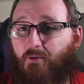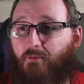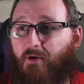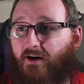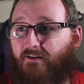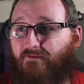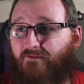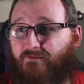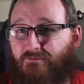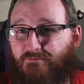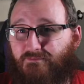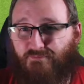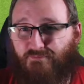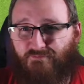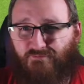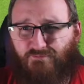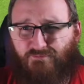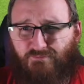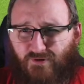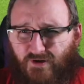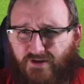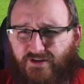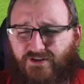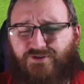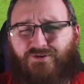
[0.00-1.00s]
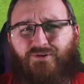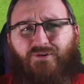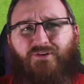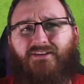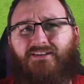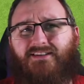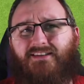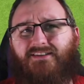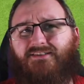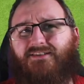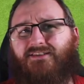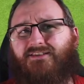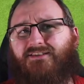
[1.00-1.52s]
I'm pretty sure I
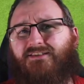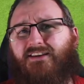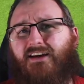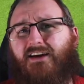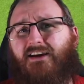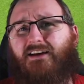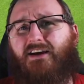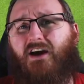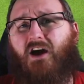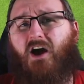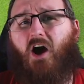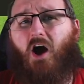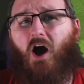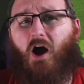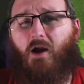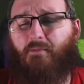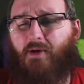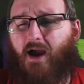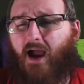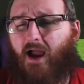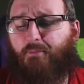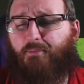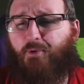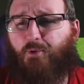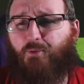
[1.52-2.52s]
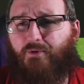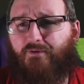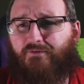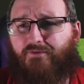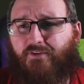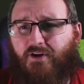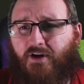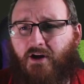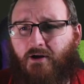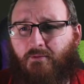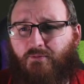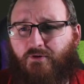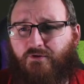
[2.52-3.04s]
did just say I'm happy with the
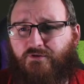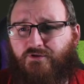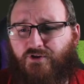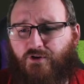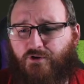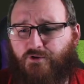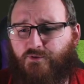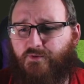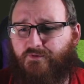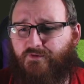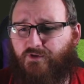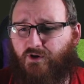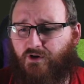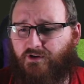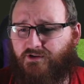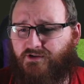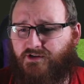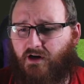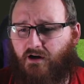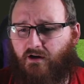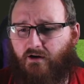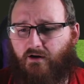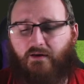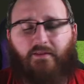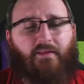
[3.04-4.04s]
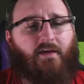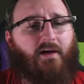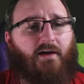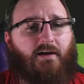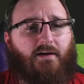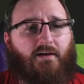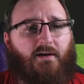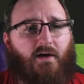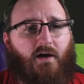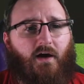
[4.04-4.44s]
number of shots we've got on target there.